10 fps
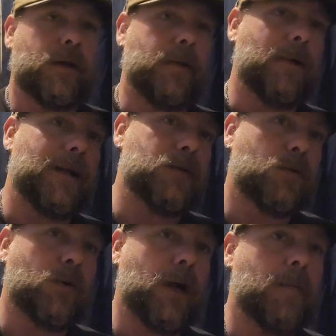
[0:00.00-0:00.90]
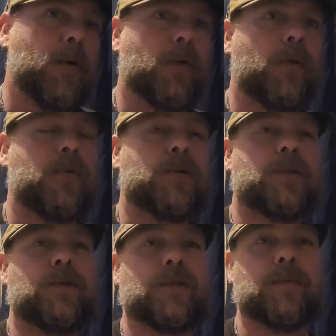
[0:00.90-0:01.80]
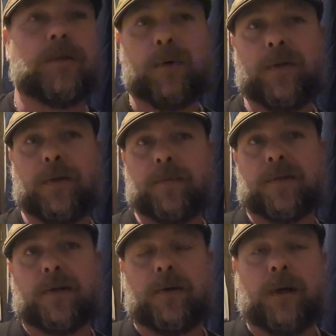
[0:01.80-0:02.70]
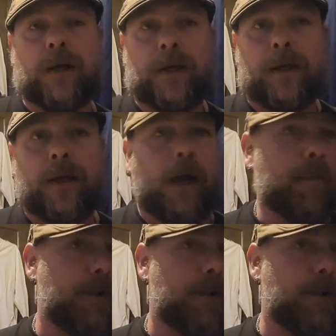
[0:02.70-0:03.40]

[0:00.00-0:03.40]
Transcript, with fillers: you might as well grab hold of those and do something with them. So I'm